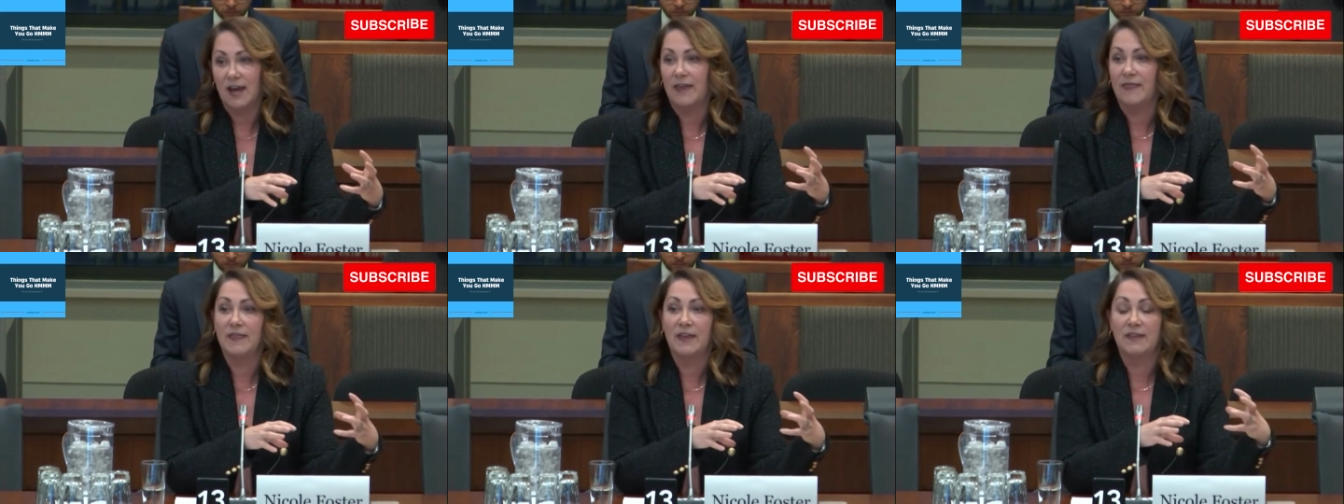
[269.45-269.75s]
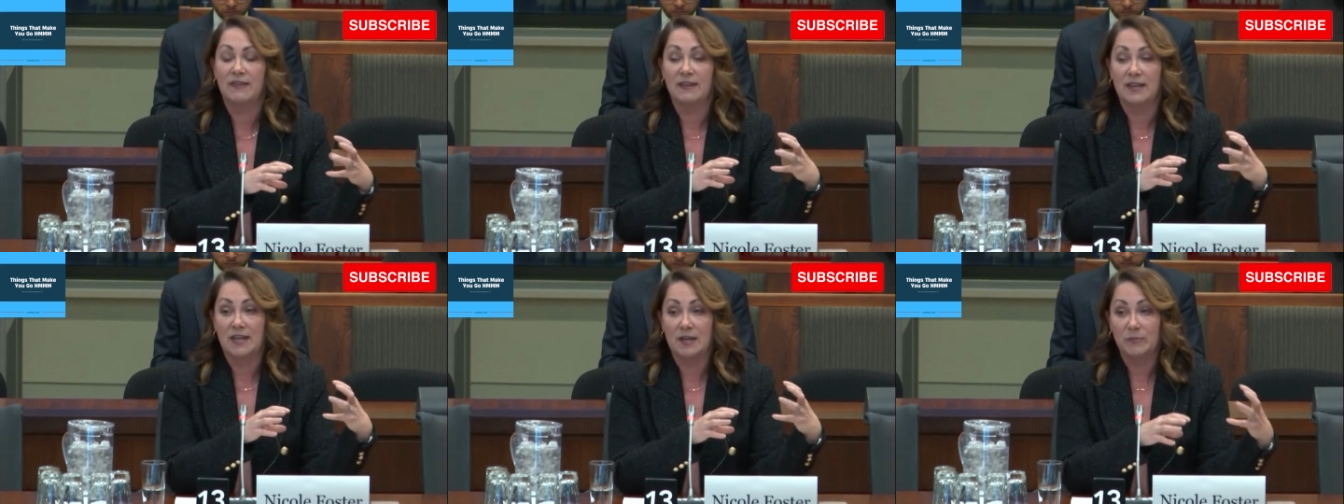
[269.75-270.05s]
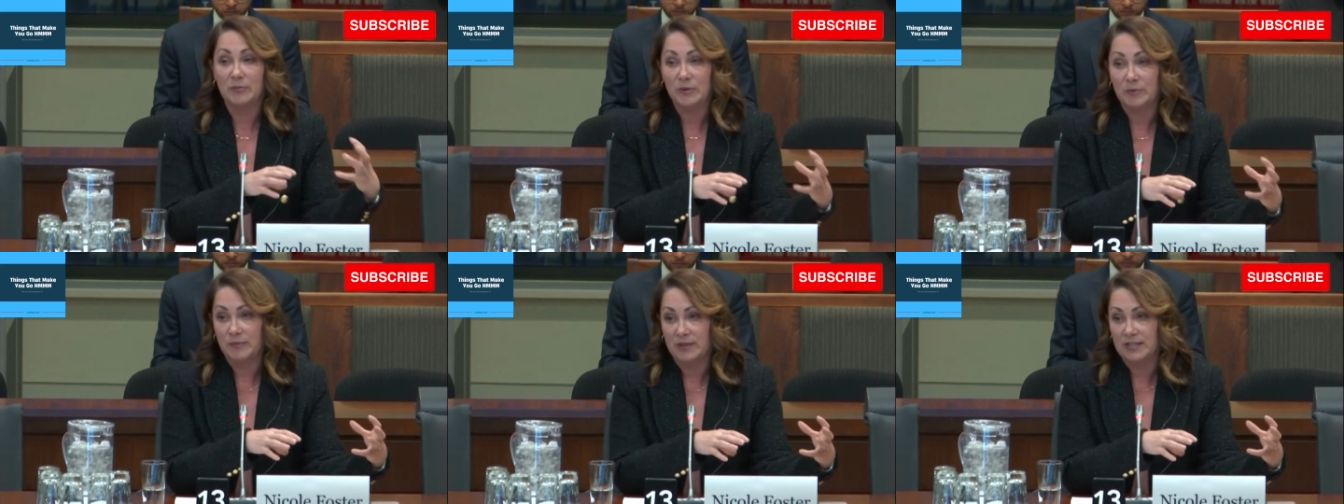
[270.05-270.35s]
and then the
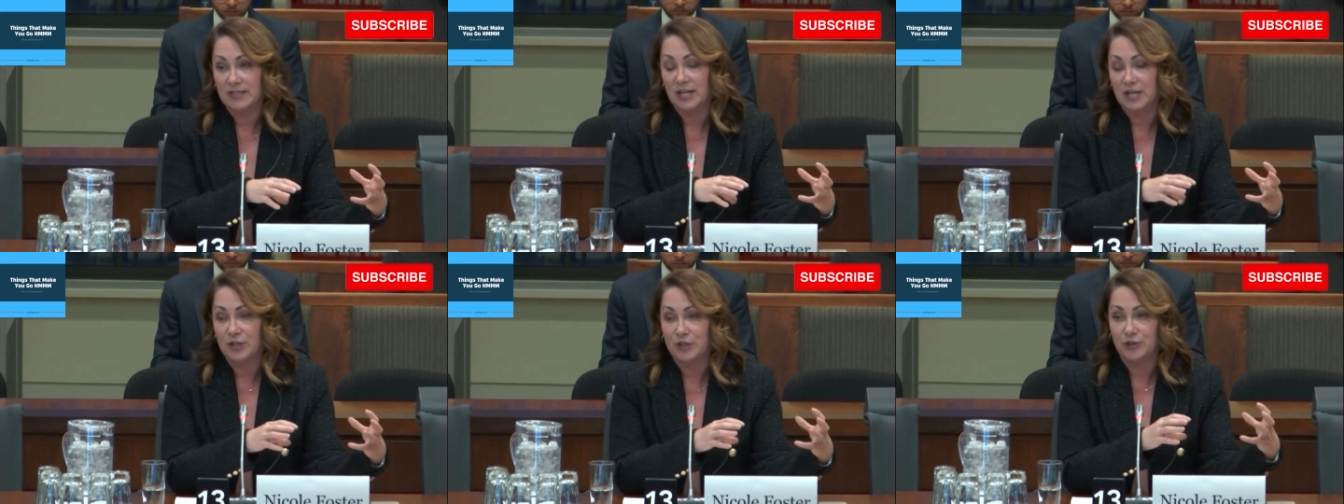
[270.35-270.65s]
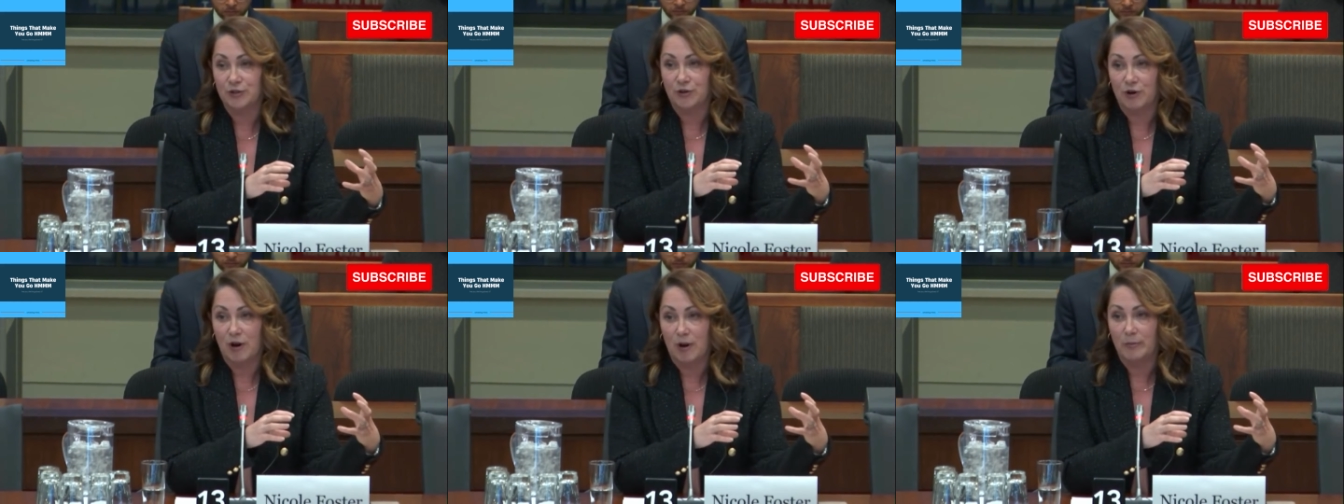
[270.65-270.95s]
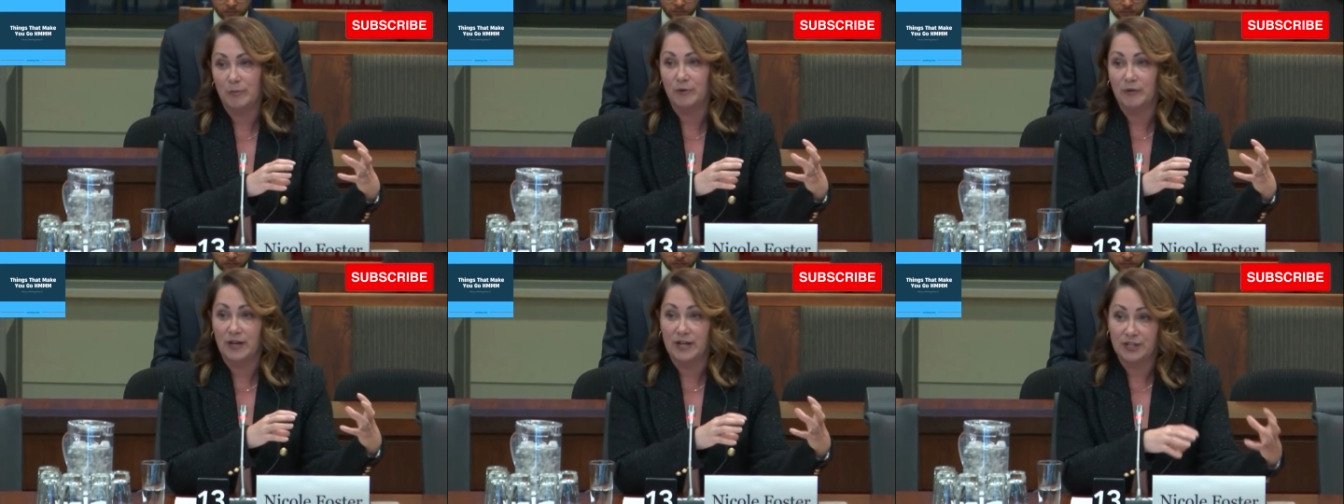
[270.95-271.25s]
implementation or
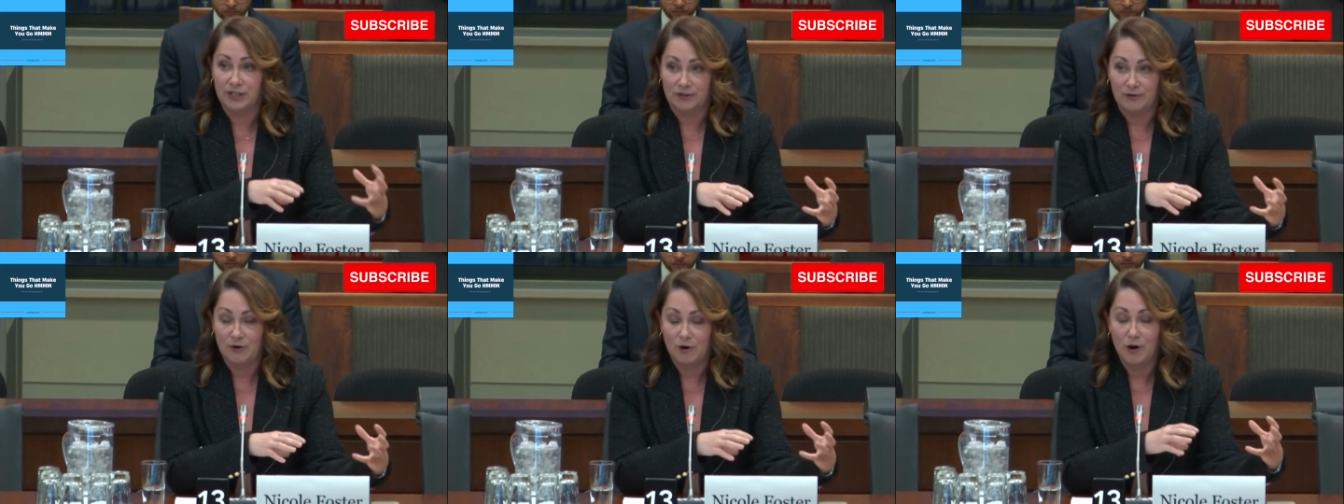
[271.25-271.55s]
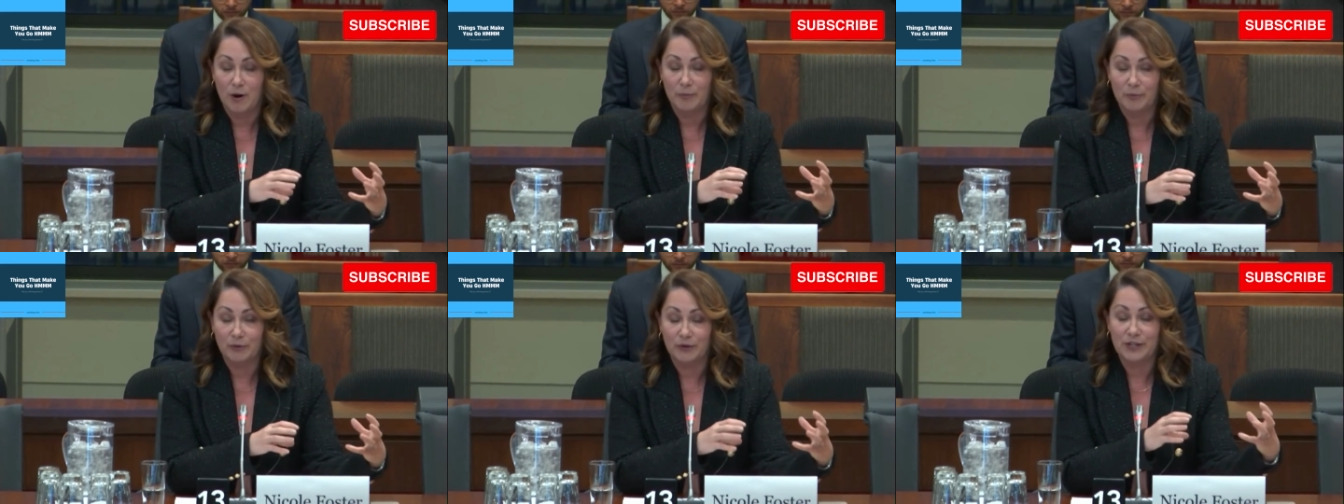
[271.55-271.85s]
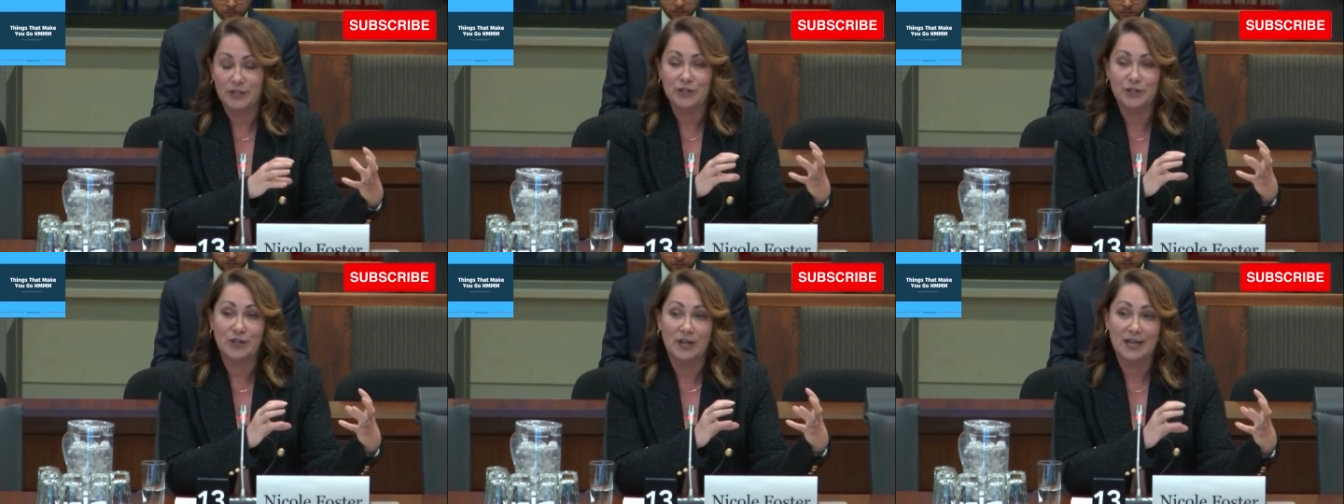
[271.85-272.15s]

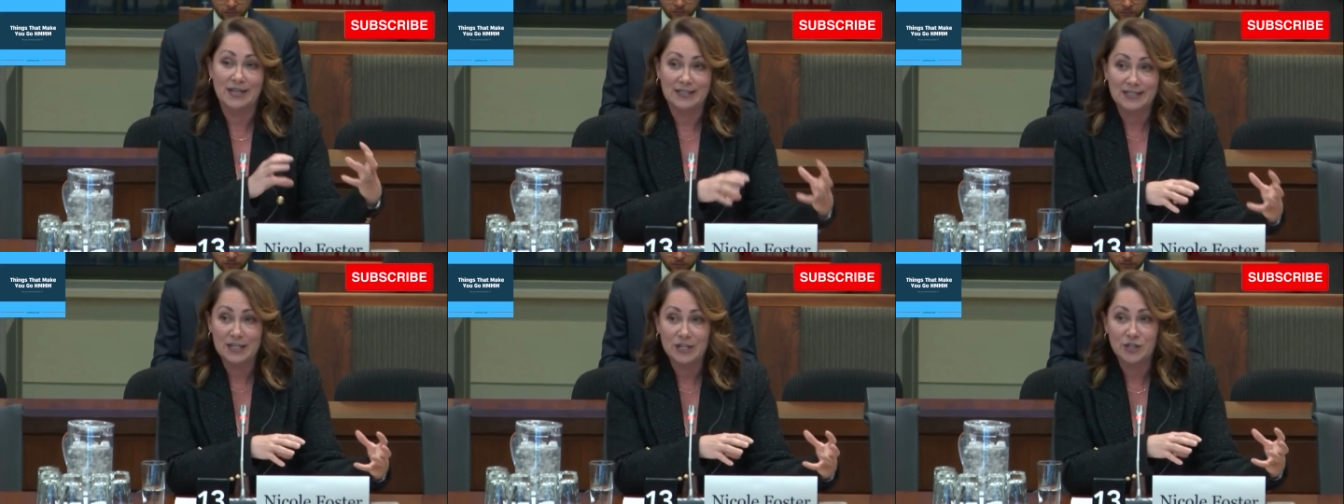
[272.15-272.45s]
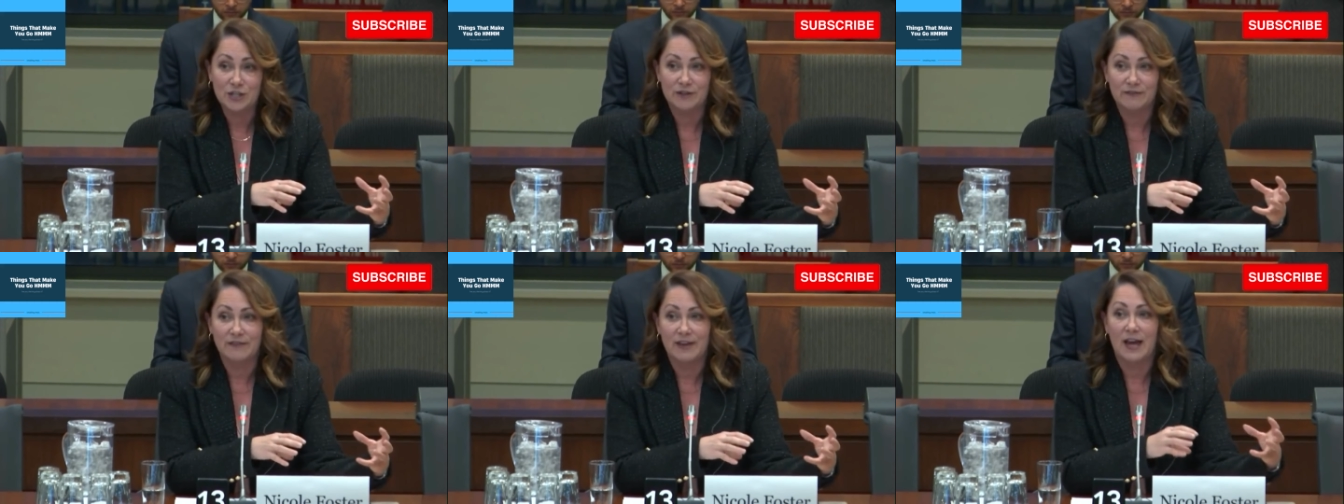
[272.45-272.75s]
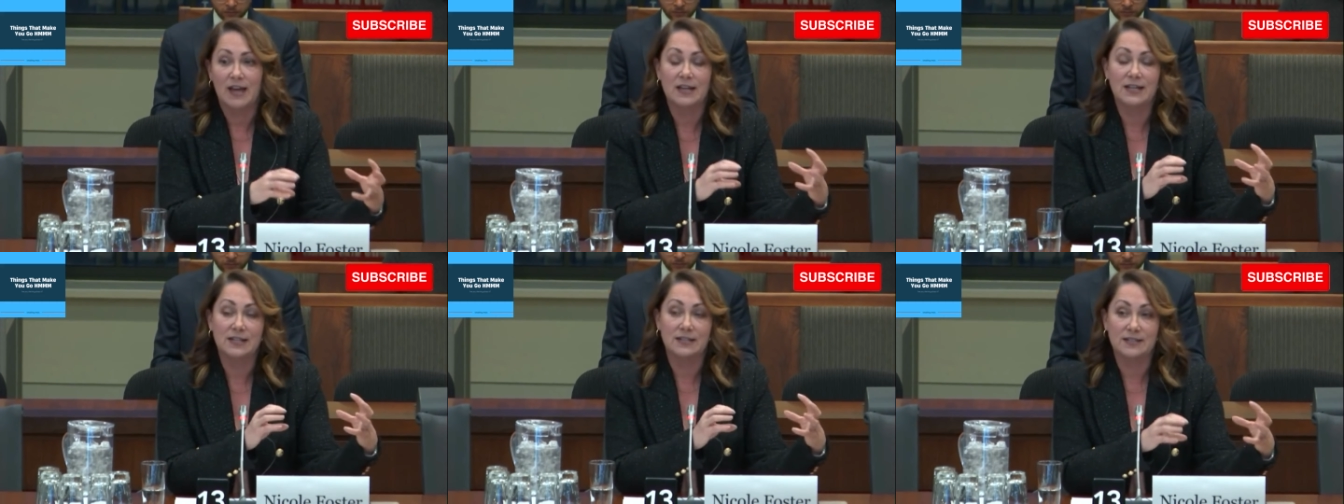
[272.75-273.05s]
operationalization of
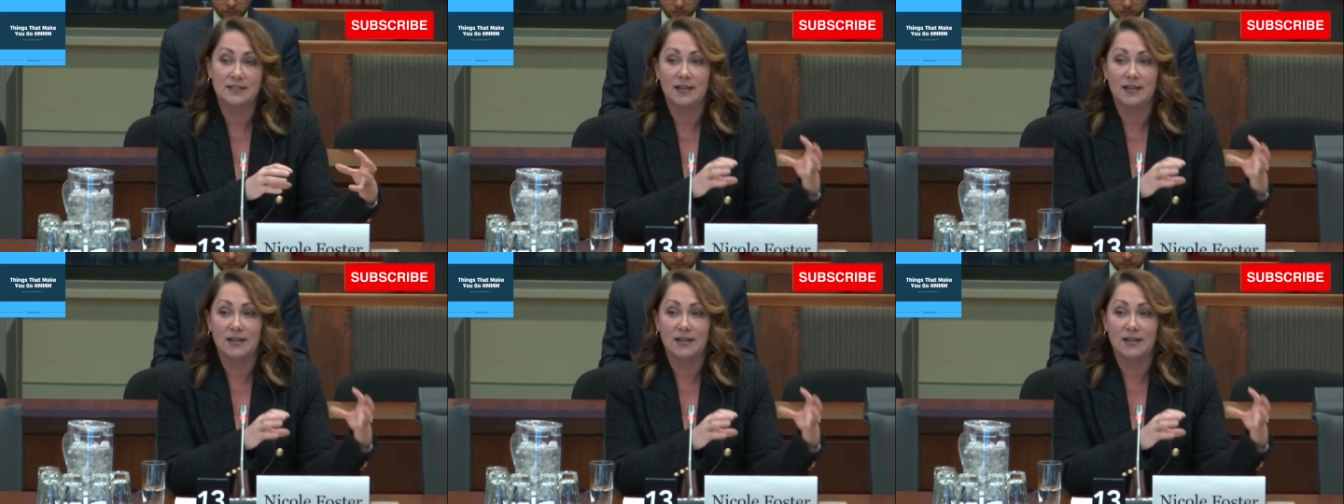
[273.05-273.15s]
that is